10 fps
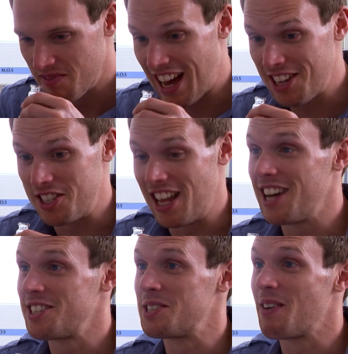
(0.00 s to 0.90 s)
Actually,
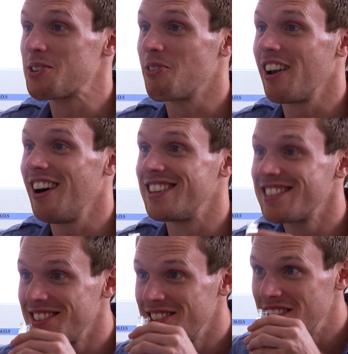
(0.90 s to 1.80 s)
that actually smells quite
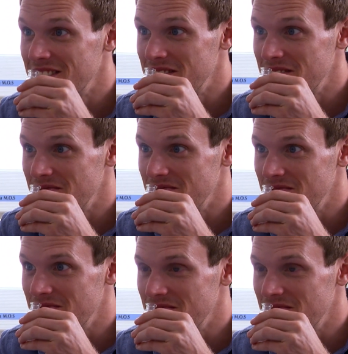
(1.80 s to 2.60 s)
nice. Is it really?